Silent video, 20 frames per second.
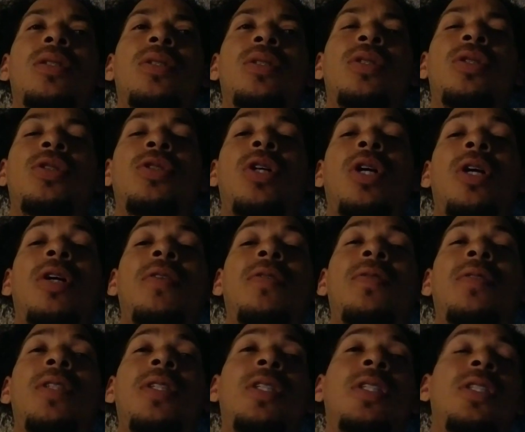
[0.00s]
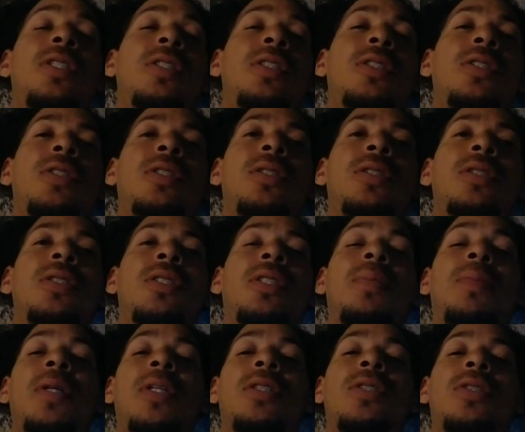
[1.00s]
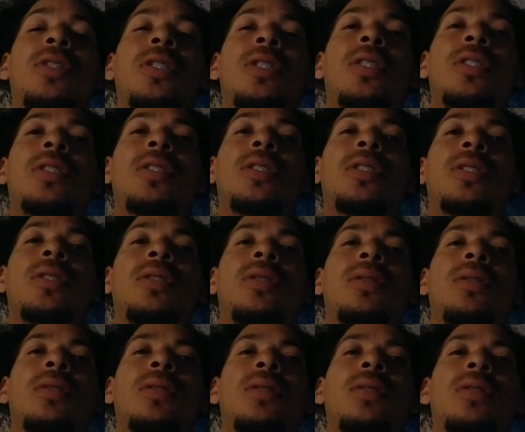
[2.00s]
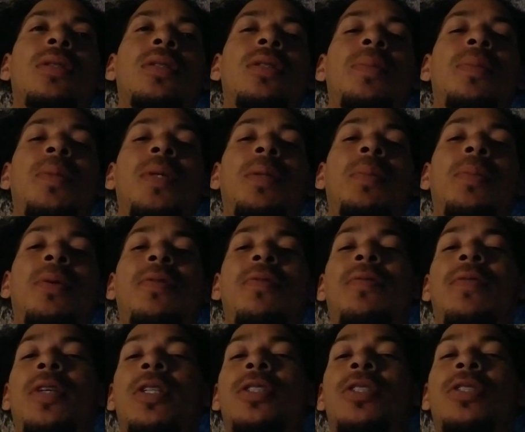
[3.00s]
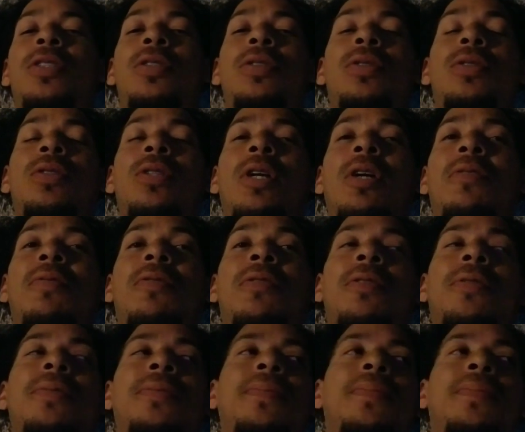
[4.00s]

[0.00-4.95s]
to drive these semi-trucks, to be a professional driver.